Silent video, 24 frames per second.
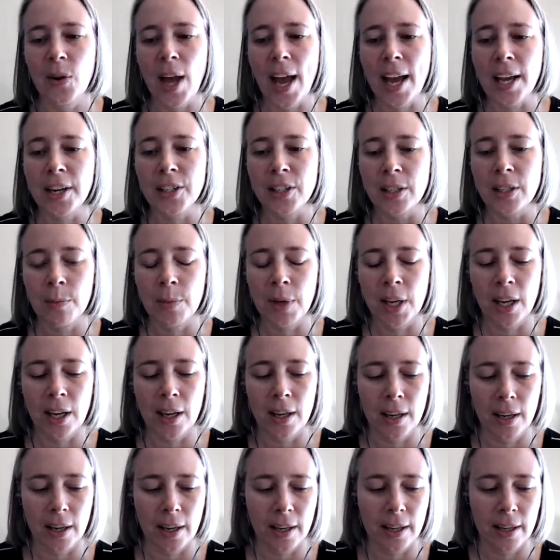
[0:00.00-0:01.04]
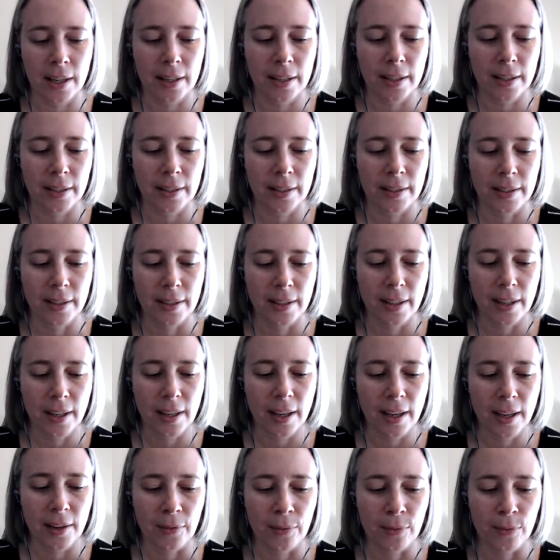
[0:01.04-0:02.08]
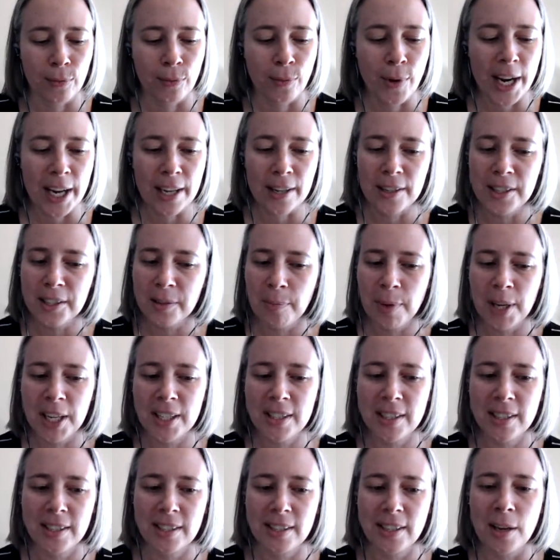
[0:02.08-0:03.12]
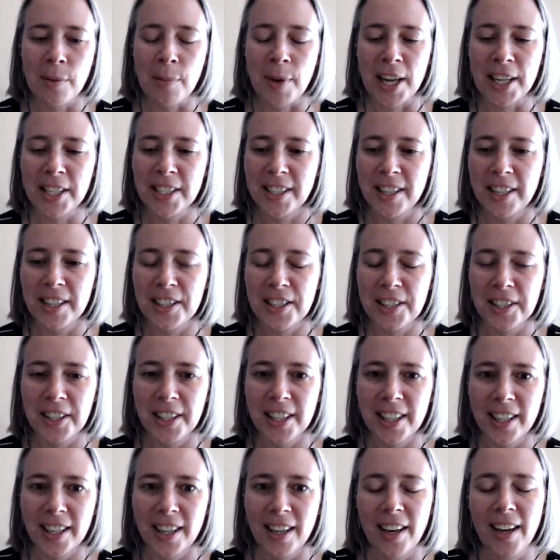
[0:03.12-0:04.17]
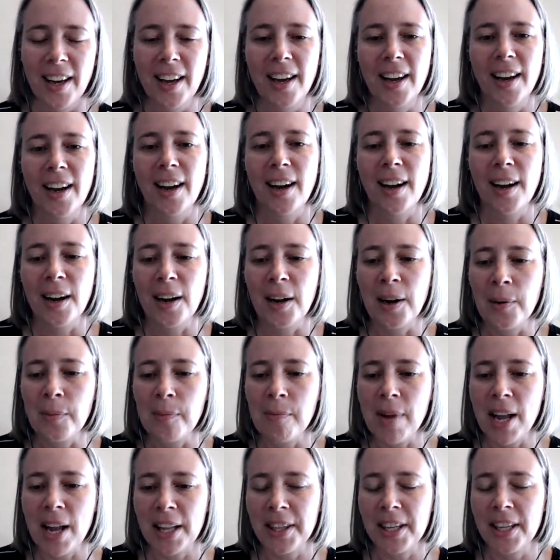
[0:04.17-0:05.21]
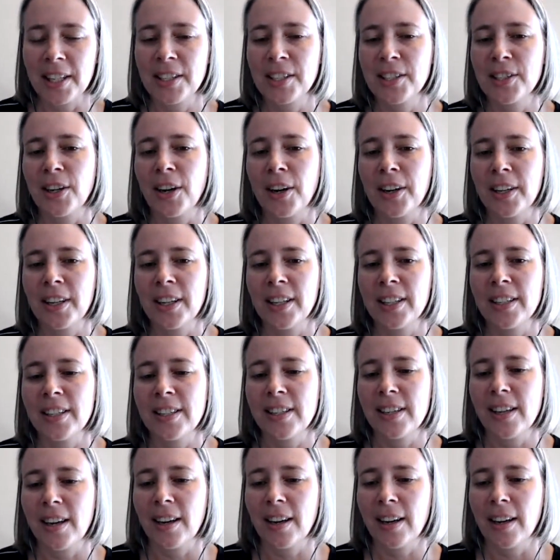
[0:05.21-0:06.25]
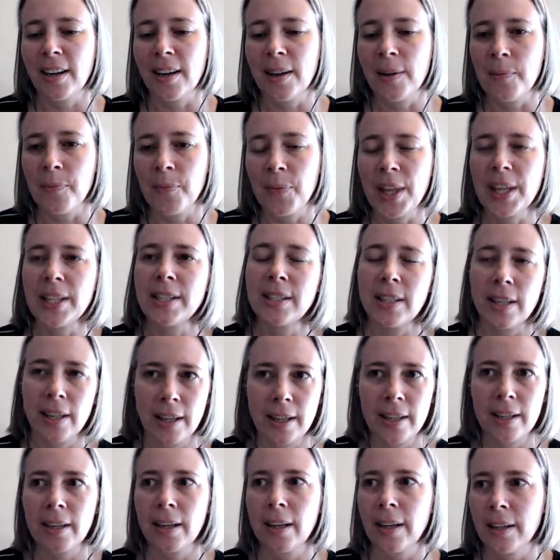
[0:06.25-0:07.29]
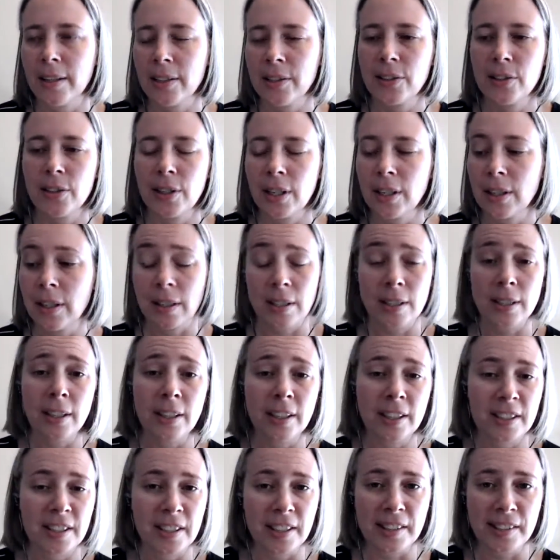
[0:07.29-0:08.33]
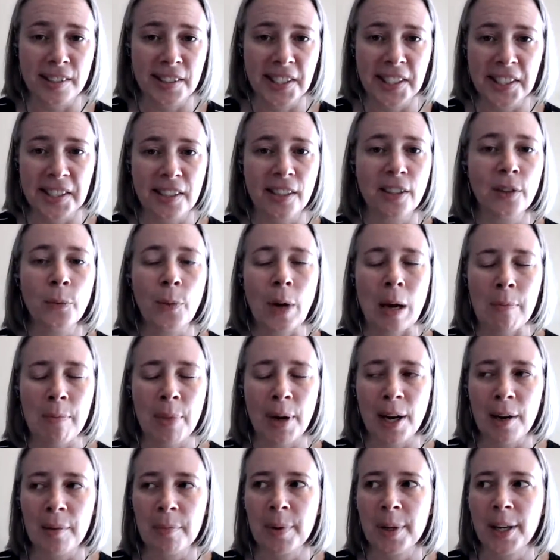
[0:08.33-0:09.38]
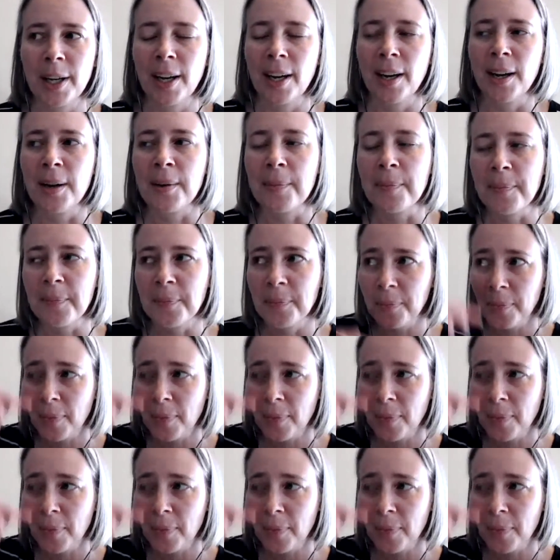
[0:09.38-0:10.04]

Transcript: actually made a Rails-based CMS initially, and then started, that's like, it still exists. It's called WebPop.